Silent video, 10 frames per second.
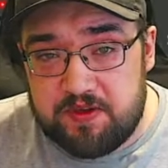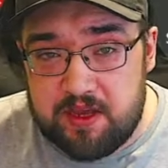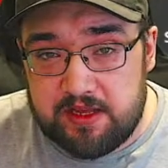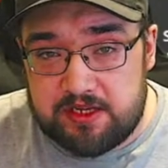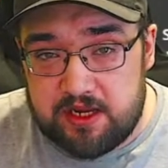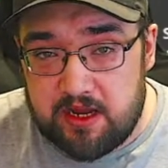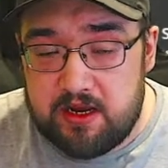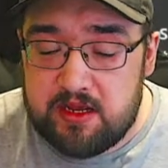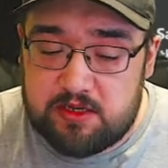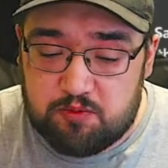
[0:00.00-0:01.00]
headset
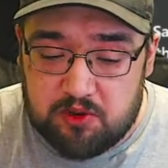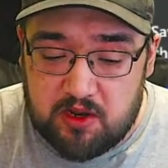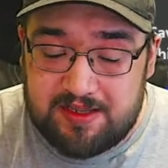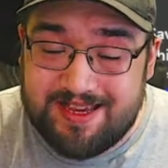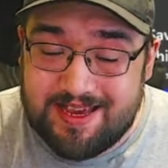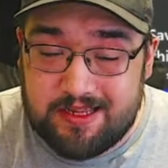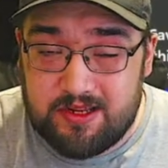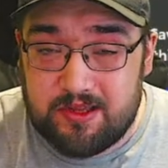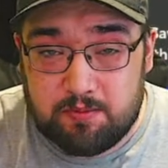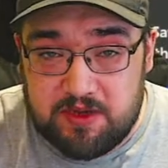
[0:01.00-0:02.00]
is plugged into
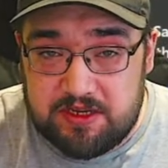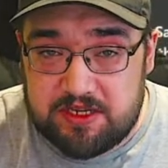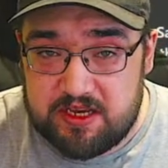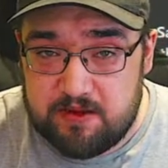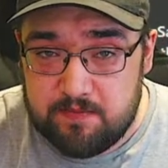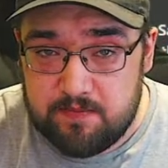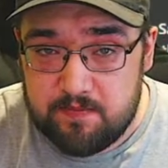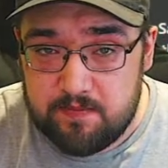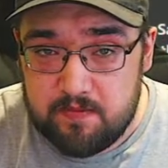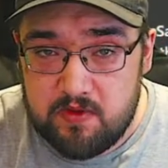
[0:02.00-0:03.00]
the PC.
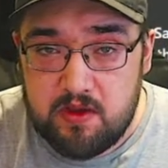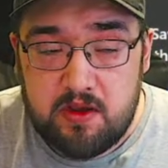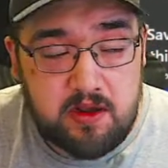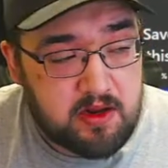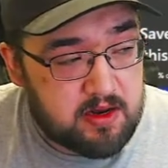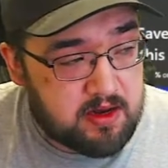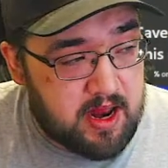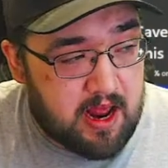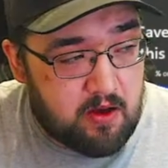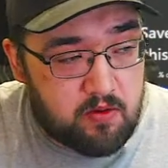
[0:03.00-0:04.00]

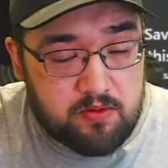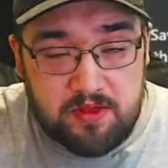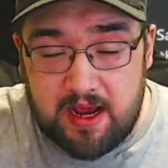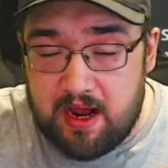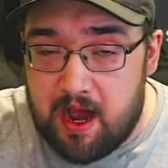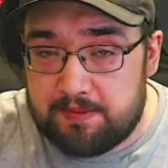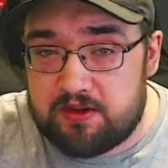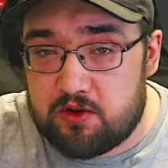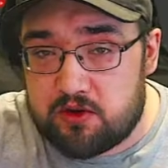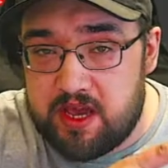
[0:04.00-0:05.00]
Now, that
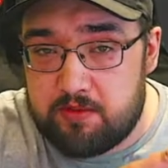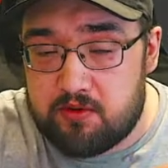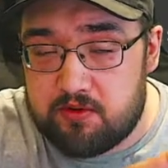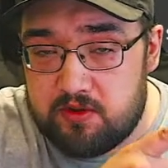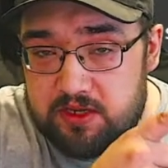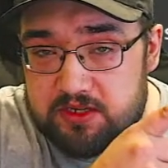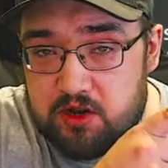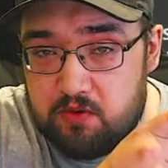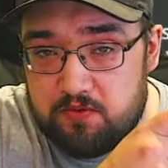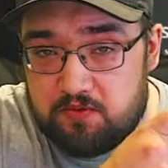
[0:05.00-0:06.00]
optical cable is
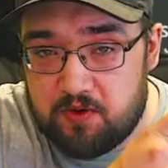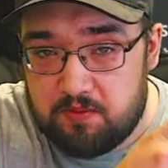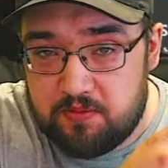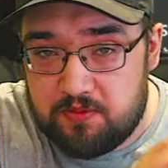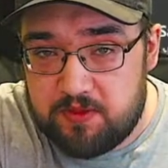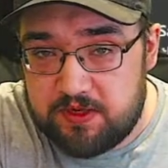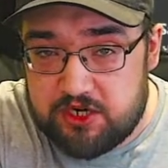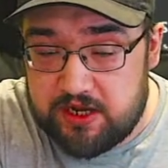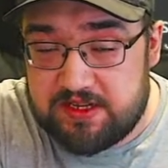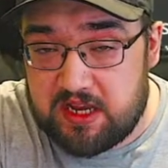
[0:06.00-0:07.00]
going from the
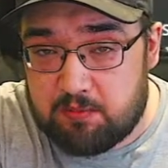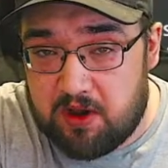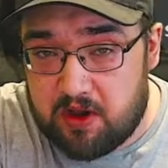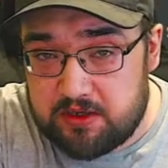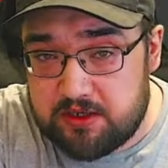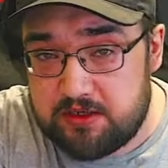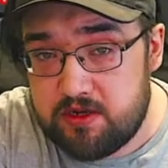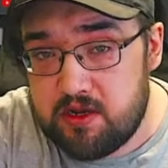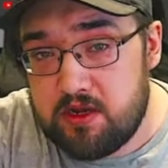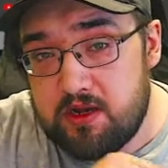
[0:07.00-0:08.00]
JTech box
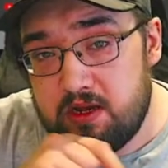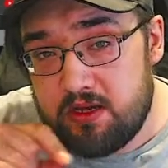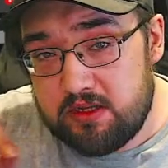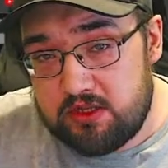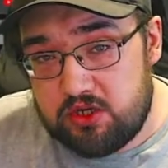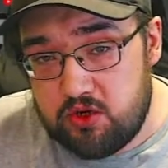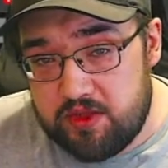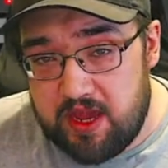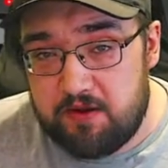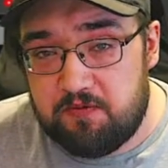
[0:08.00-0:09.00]
to the
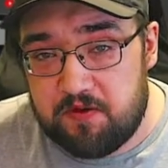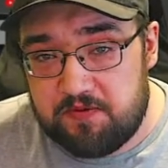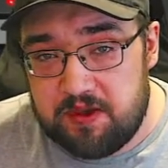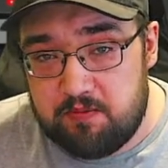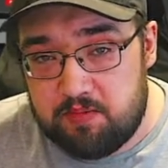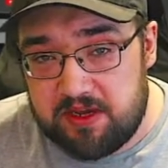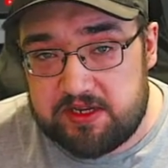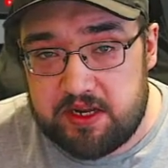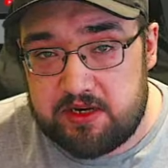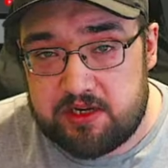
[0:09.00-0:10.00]
A50 base
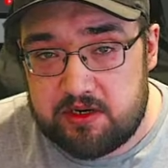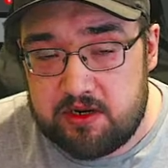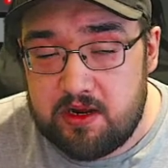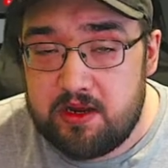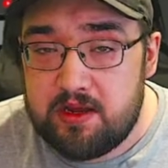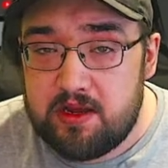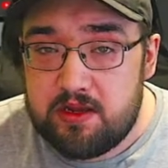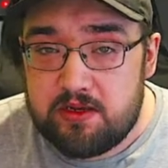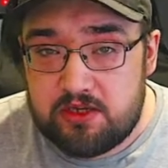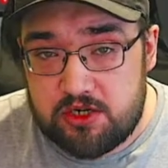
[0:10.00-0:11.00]
station.
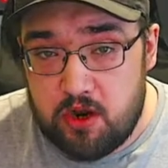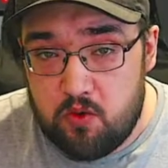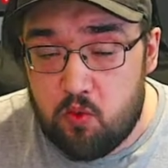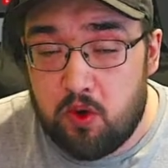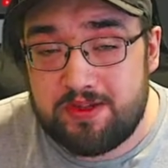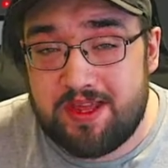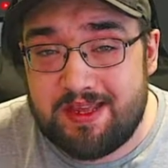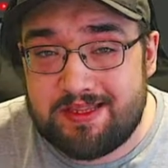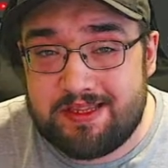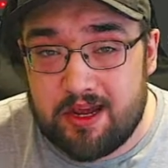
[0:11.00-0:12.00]
So what that
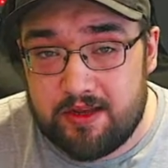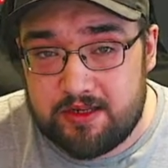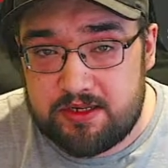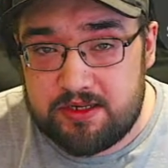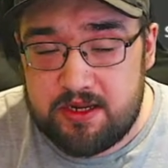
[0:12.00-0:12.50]
does